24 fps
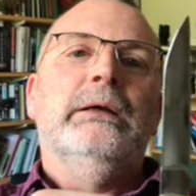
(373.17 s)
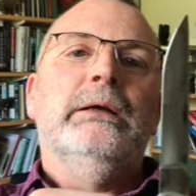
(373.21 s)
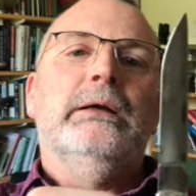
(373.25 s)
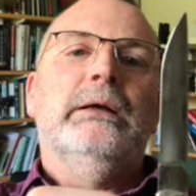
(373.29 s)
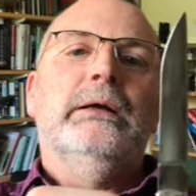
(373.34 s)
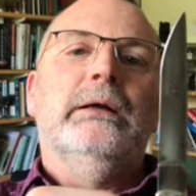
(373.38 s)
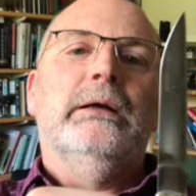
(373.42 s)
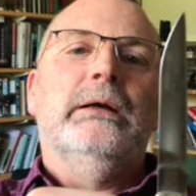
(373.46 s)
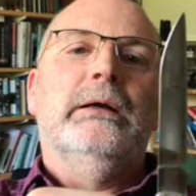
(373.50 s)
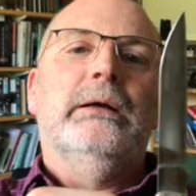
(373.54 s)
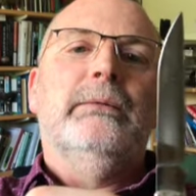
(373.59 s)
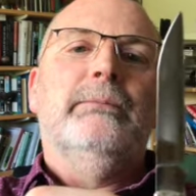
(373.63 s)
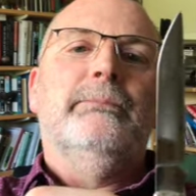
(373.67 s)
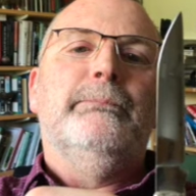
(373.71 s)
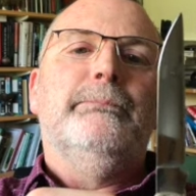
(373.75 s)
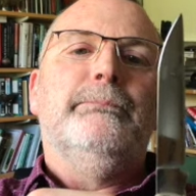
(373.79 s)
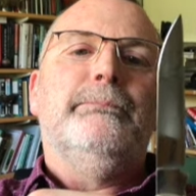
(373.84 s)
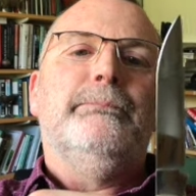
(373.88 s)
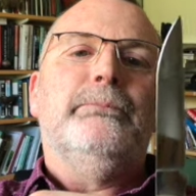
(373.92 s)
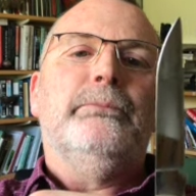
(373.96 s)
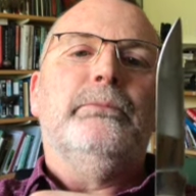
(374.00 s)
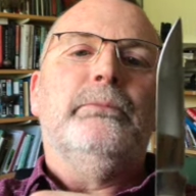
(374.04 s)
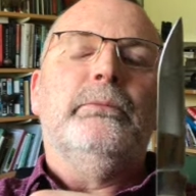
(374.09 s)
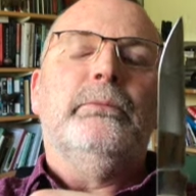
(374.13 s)
Um,
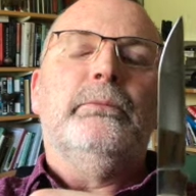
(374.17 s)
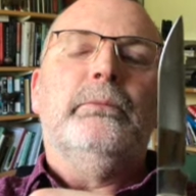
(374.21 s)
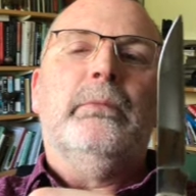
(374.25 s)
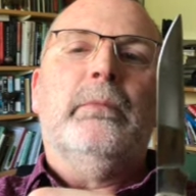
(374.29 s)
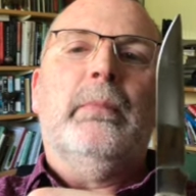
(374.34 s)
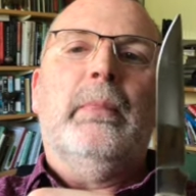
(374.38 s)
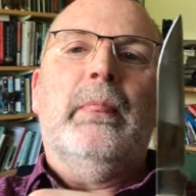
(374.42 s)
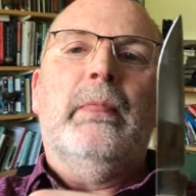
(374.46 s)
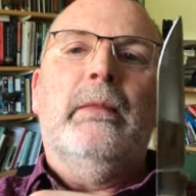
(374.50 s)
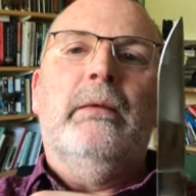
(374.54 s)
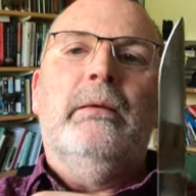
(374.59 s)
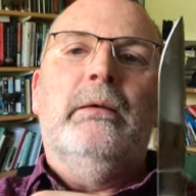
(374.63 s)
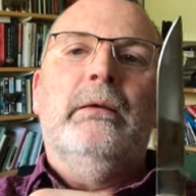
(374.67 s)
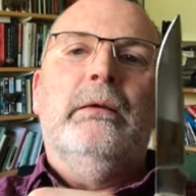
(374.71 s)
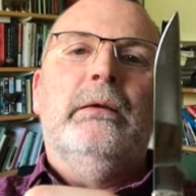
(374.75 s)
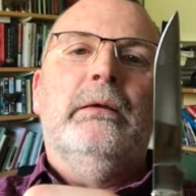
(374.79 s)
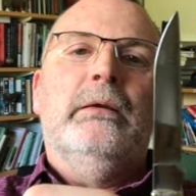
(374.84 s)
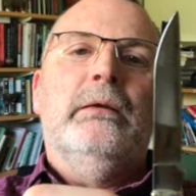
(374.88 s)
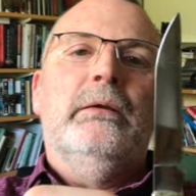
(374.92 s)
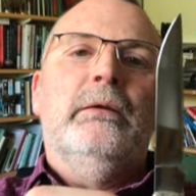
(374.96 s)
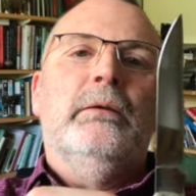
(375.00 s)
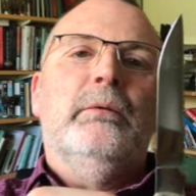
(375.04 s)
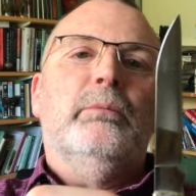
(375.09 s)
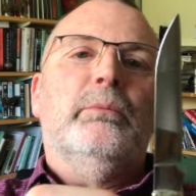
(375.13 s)

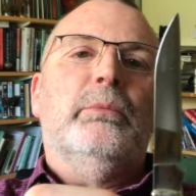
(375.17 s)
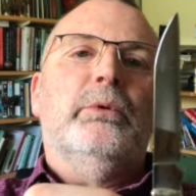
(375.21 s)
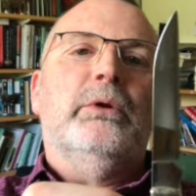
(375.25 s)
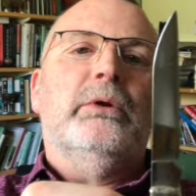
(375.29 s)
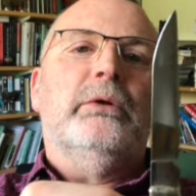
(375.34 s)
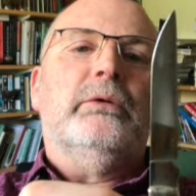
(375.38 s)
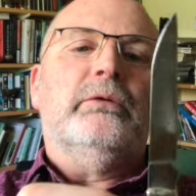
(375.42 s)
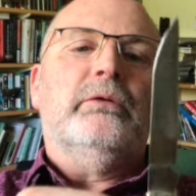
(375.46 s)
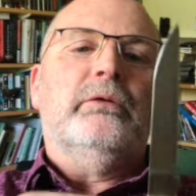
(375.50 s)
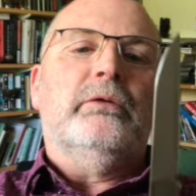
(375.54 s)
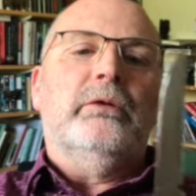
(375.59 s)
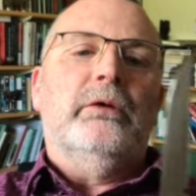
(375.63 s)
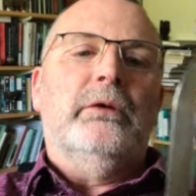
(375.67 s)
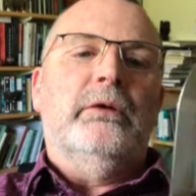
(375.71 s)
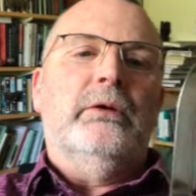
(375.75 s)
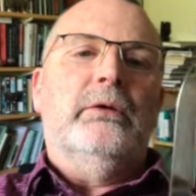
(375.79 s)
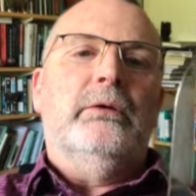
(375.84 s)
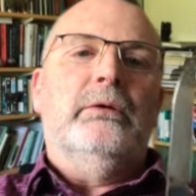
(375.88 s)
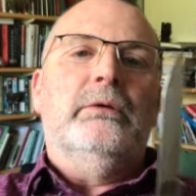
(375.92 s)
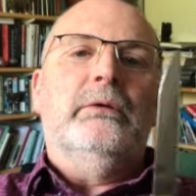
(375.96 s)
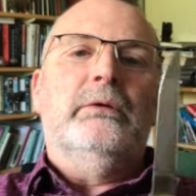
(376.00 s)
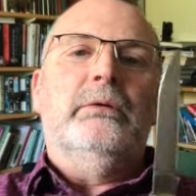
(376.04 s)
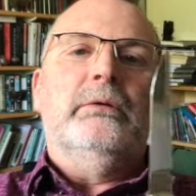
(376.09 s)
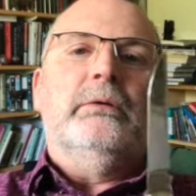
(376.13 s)
but uh,
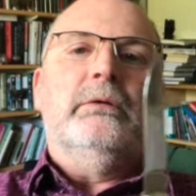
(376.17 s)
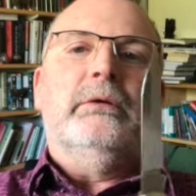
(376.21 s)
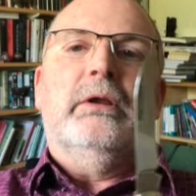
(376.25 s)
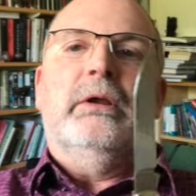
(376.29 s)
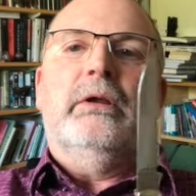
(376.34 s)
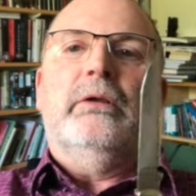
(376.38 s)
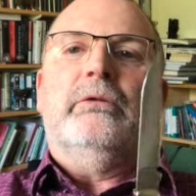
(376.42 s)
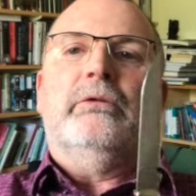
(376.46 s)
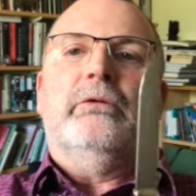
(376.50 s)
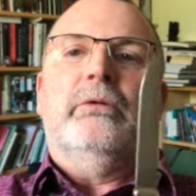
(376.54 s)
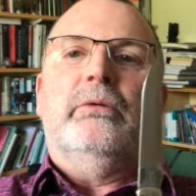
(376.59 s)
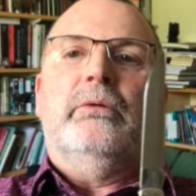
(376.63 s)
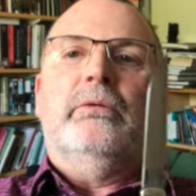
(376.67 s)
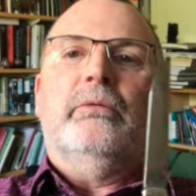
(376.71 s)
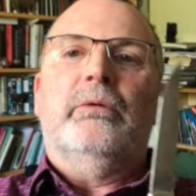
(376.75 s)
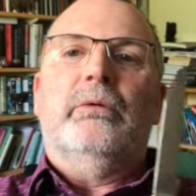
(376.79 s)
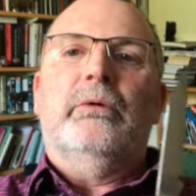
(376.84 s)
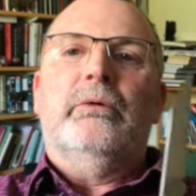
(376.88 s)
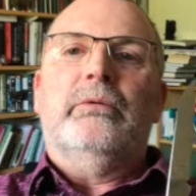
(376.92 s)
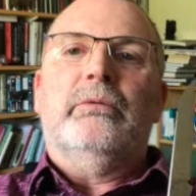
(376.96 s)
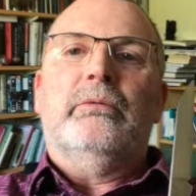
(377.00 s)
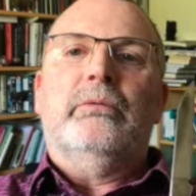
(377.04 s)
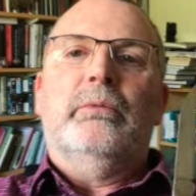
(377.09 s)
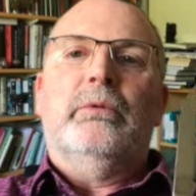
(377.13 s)
yeah, so you've
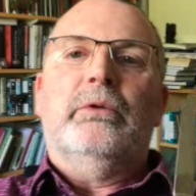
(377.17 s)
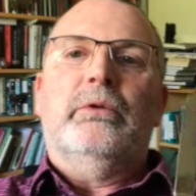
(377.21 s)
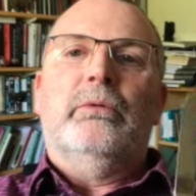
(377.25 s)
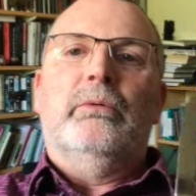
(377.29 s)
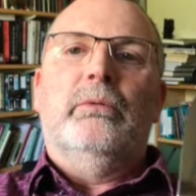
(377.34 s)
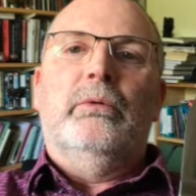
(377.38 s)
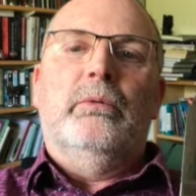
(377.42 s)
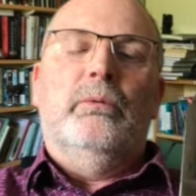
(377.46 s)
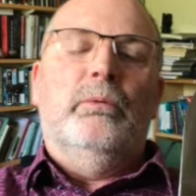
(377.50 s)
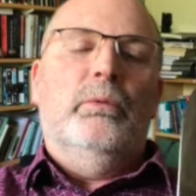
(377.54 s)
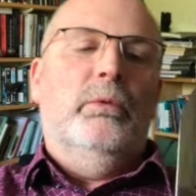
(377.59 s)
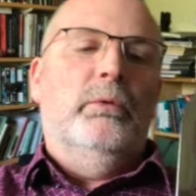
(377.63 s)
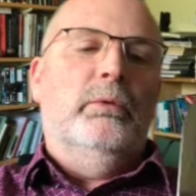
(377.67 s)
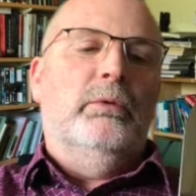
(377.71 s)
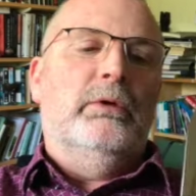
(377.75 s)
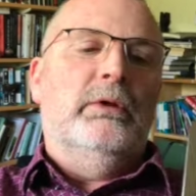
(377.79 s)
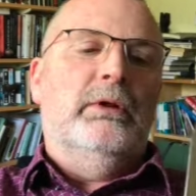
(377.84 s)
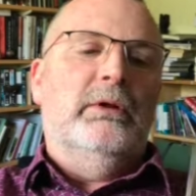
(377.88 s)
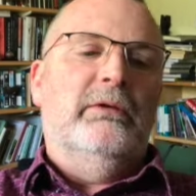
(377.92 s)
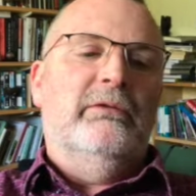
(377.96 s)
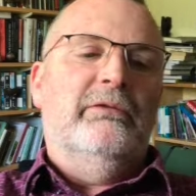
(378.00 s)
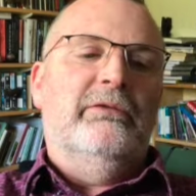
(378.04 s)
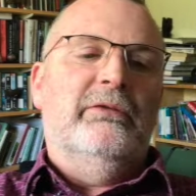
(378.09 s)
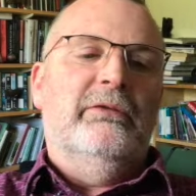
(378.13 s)
got what they call a
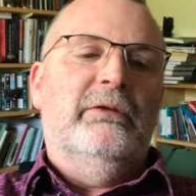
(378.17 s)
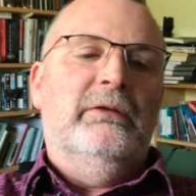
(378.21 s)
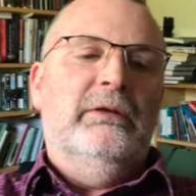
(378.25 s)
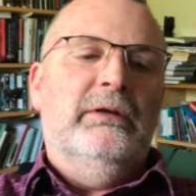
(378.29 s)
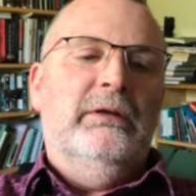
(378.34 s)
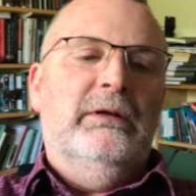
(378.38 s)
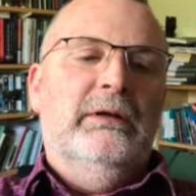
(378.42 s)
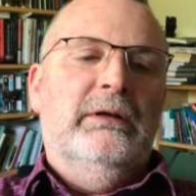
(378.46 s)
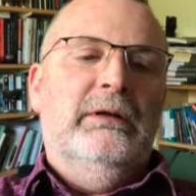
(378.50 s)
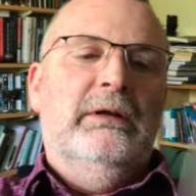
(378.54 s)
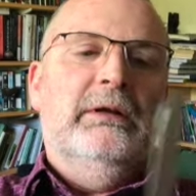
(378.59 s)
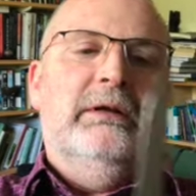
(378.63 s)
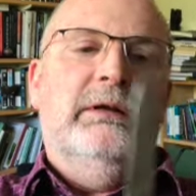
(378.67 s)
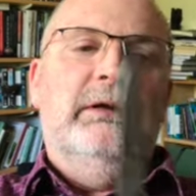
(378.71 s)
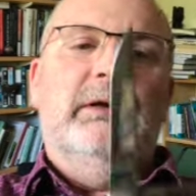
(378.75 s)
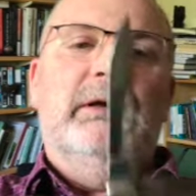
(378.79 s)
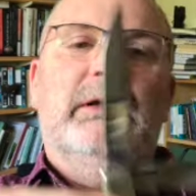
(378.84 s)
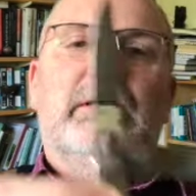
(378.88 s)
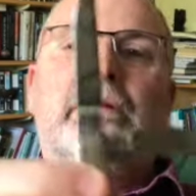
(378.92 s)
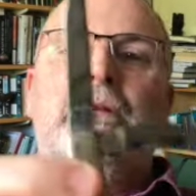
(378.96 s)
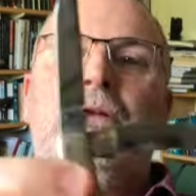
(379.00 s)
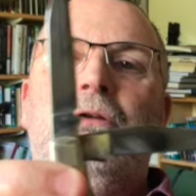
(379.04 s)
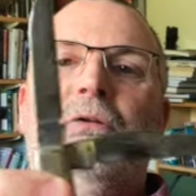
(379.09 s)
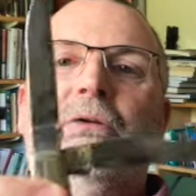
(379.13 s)
Wharncliffe,
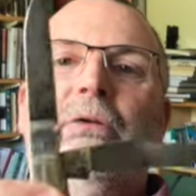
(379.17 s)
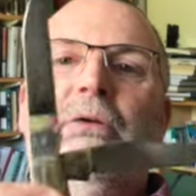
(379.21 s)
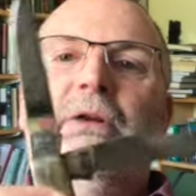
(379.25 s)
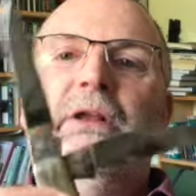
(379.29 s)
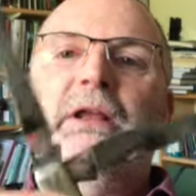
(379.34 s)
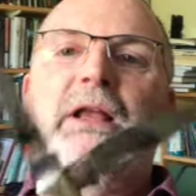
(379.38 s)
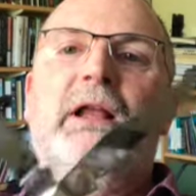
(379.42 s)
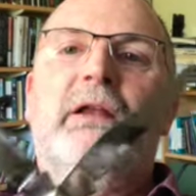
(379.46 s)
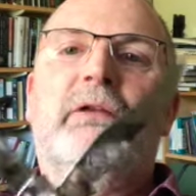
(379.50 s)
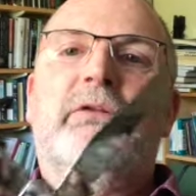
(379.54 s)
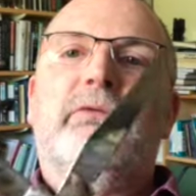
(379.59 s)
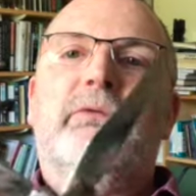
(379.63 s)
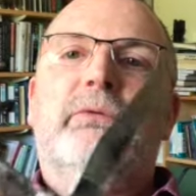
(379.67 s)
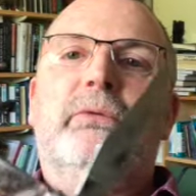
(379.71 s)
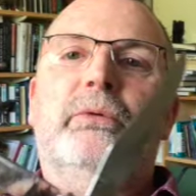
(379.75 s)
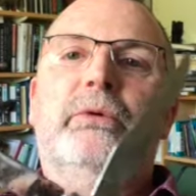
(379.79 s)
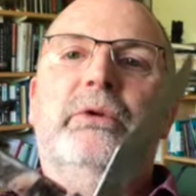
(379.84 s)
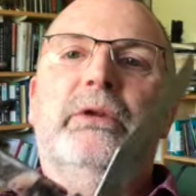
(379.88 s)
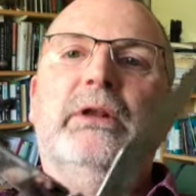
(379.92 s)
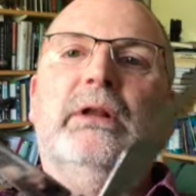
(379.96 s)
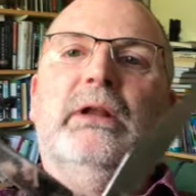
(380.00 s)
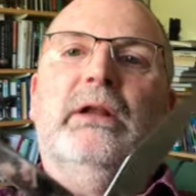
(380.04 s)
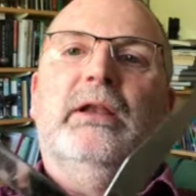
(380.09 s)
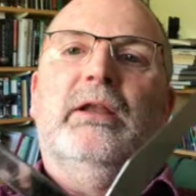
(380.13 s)
and then you've got a
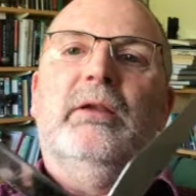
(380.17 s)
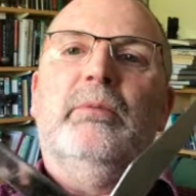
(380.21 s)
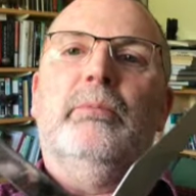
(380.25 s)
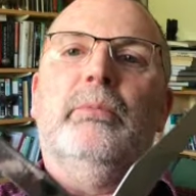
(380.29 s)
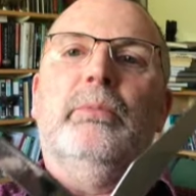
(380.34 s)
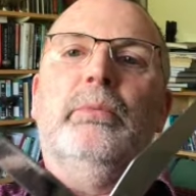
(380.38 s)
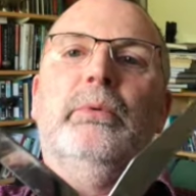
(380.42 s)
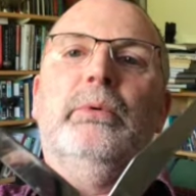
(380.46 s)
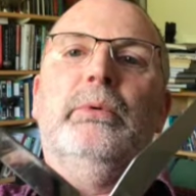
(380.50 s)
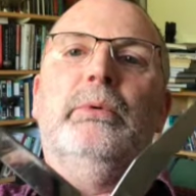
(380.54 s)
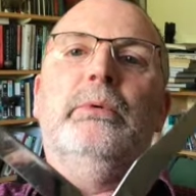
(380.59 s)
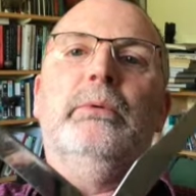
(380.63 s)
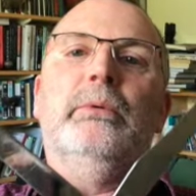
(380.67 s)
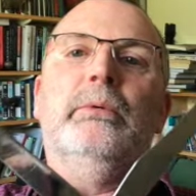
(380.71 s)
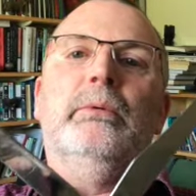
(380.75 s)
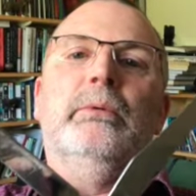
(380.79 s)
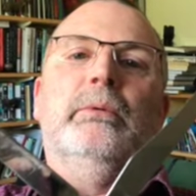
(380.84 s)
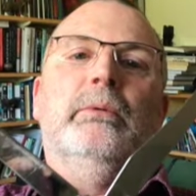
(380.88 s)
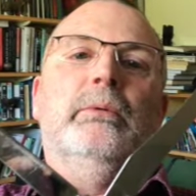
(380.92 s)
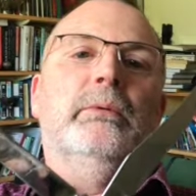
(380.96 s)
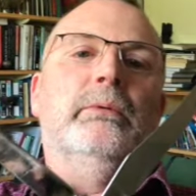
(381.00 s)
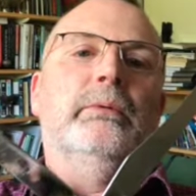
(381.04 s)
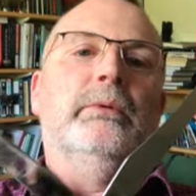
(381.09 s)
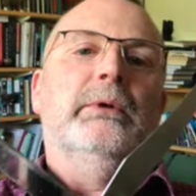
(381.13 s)
California clip
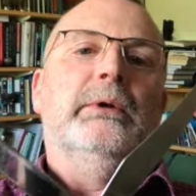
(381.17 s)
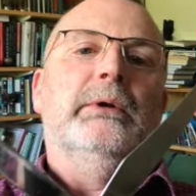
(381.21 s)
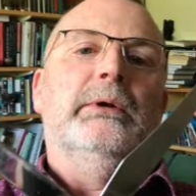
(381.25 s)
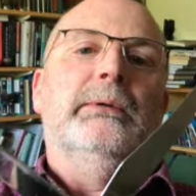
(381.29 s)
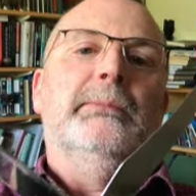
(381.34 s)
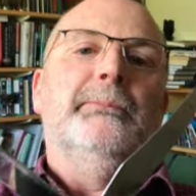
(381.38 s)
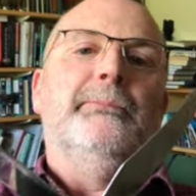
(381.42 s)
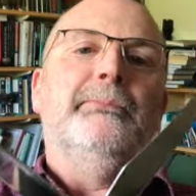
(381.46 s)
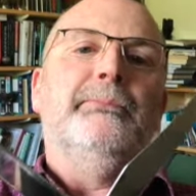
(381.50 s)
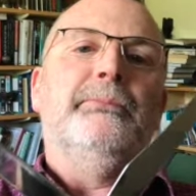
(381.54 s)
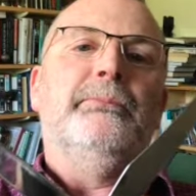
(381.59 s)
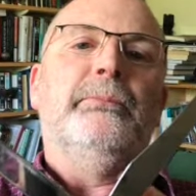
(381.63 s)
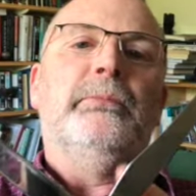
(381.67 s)
or um,